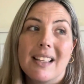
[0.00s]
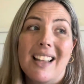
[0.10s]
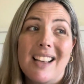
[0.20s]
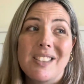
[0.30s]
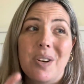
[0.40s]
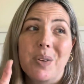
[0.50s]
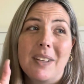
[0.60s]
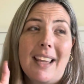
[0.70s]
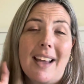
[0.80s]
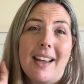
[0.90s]
The last cold
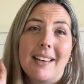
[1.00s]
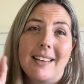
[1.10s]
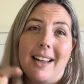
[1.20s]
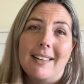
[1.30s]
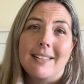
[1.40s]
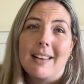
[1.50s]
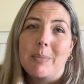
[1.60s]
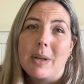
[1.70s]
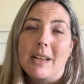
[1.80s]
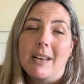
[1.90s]
he had, he ended
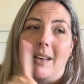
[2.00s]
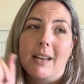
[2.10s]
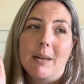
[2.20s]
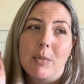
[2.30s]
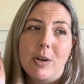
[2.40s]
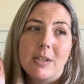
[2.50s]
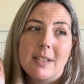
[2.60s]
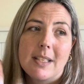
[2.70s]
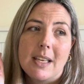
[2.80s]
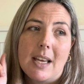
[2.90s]
up in
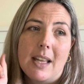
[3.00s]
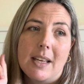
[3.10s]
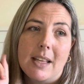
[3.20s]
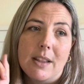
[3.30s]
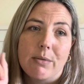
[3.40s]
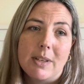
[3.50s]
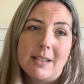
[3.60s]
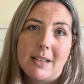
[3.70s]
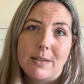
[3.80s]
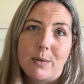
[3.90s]
emergency and in the
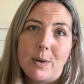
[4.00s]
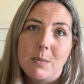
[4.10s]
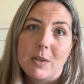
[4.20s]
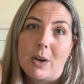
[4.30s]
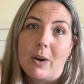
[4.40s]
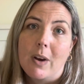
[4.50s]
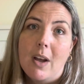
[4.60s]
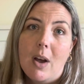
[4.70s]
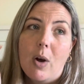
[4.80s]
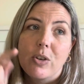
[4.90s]
resus room. So
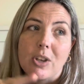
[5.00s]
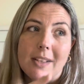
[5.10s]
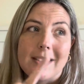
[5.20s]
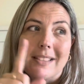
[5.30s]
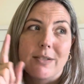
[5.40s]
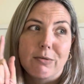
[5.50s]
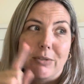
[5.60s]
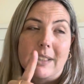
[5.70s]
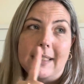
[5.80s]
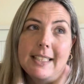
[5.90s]
just
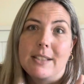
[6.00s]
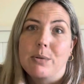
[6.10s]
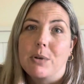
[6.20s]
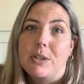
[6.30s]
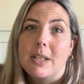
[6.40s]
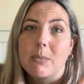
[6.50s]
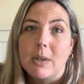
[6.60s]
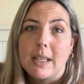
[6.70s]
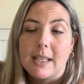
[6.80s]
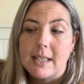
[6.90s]
really need to watch him
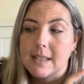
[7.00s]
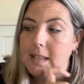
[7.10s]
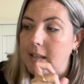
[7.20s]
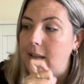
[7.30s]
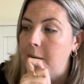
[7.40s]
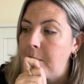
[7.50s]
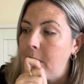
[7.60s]
when he gets sick.